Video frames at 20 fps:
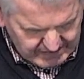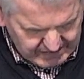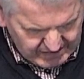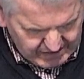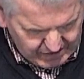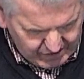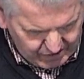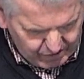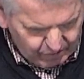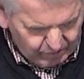
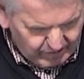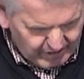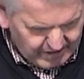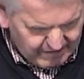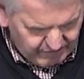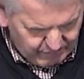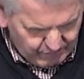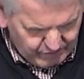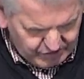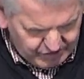Whole life
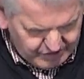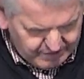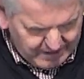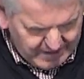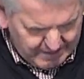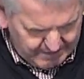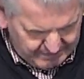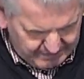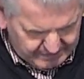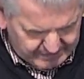worship
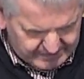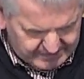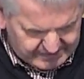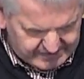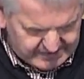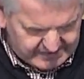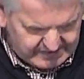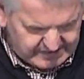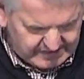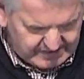happens,
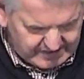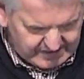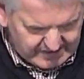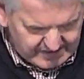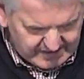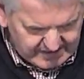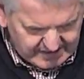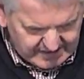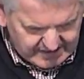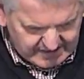
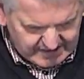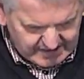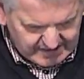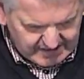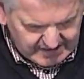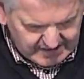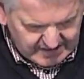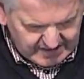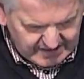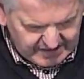
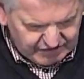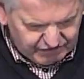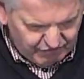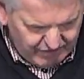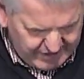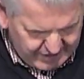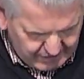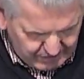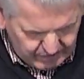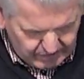is
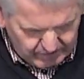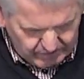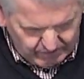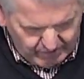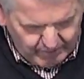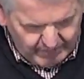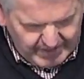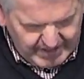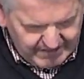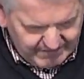real when
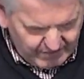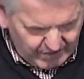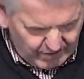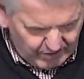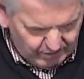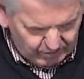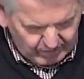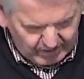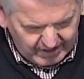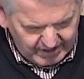we have a
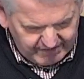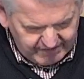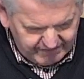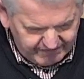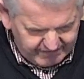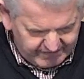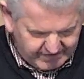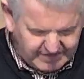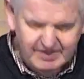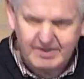whole life
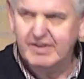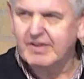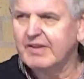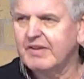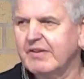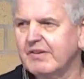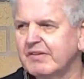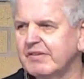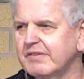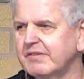
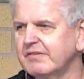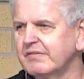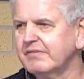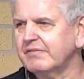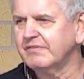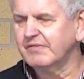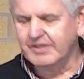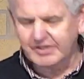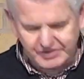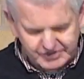
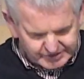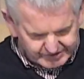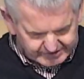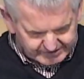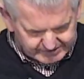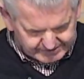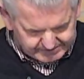vision.